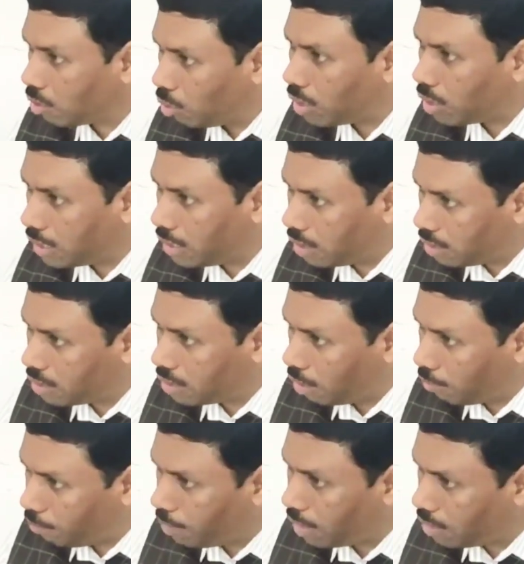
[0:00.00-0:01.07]
quadratus
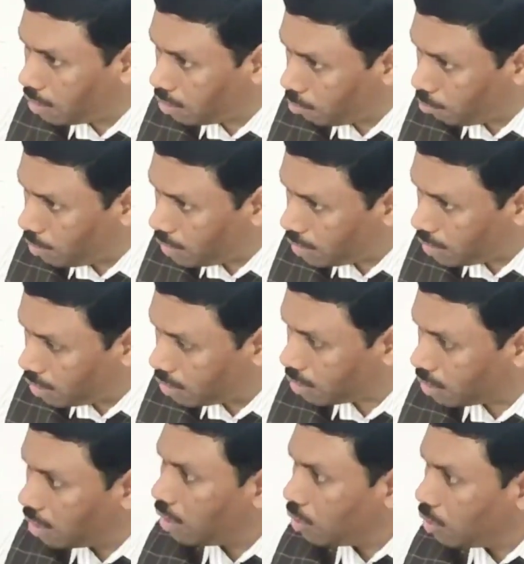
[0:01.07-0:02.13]
lumbaris
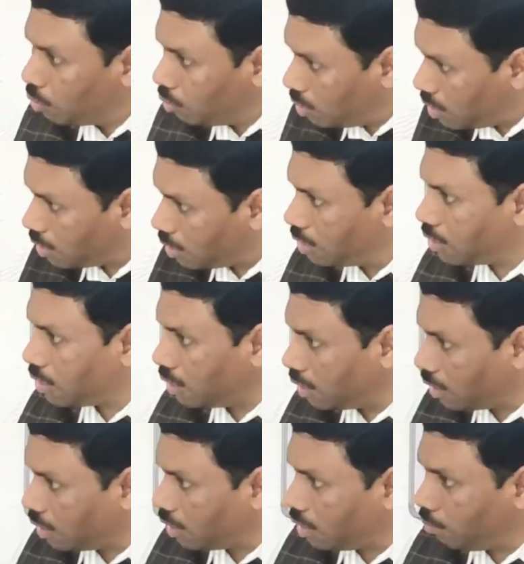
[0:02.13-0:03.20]
muscles, you just
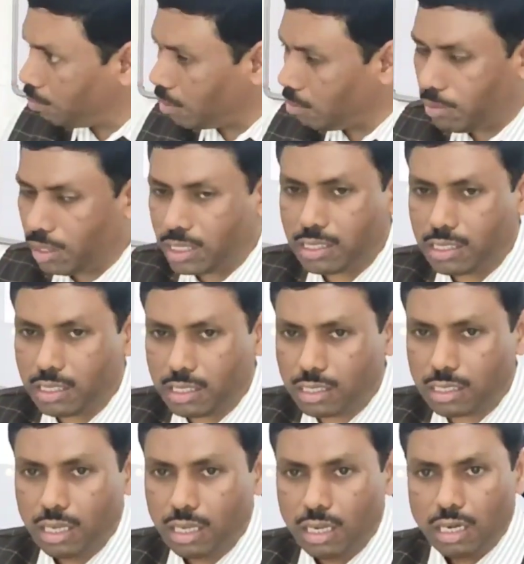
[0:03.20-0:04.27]
insert the deeper
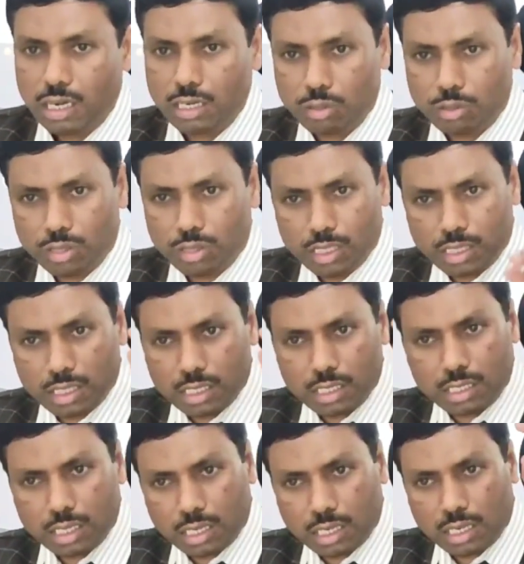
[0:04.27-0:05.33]
muscles. No
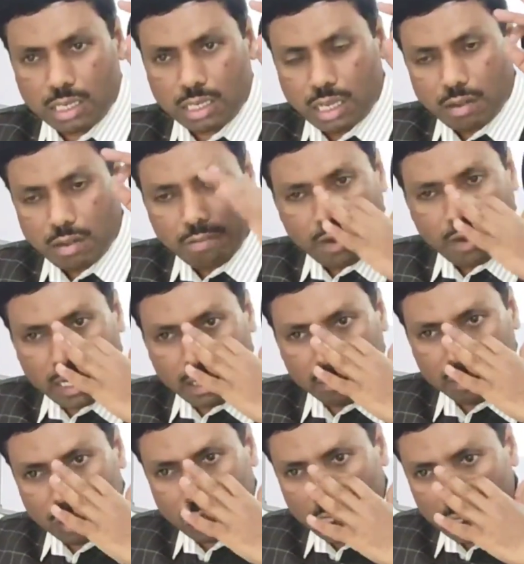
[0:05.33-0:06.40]
insertion.
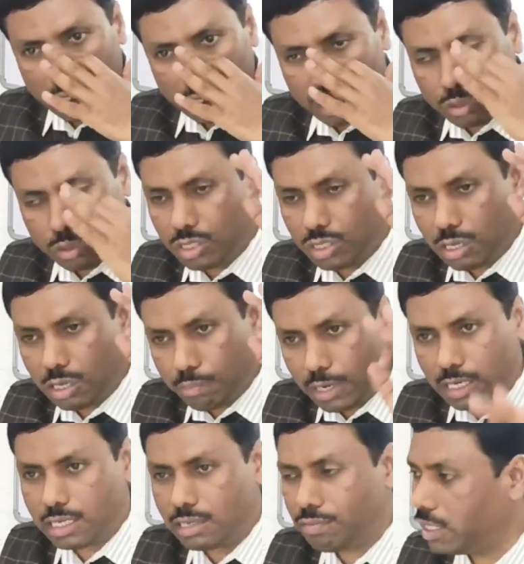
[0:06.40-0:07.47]
When you wanted to use the
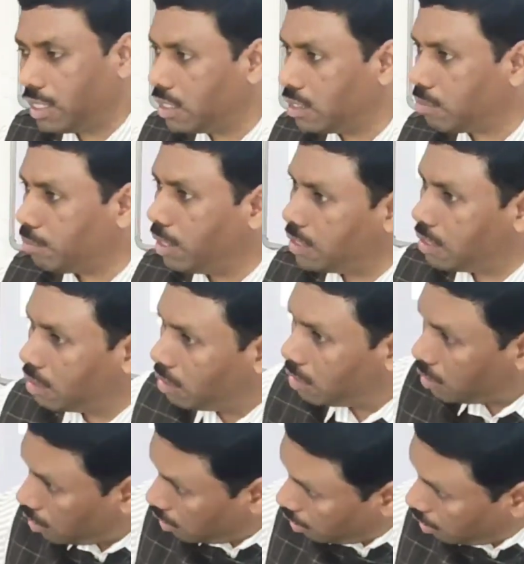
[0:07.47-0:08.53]
multifidus
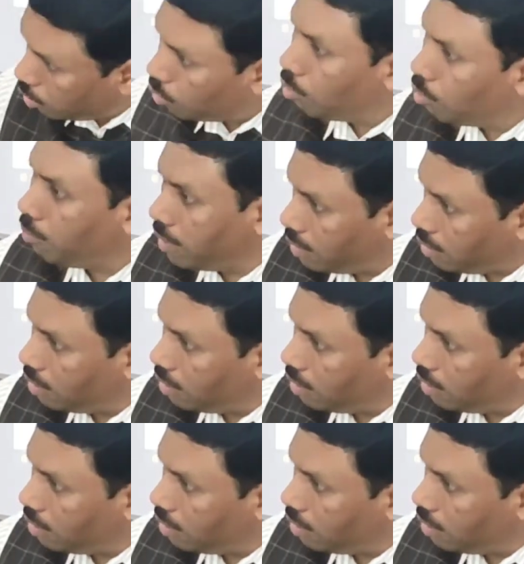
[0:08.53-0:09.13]
muscles, you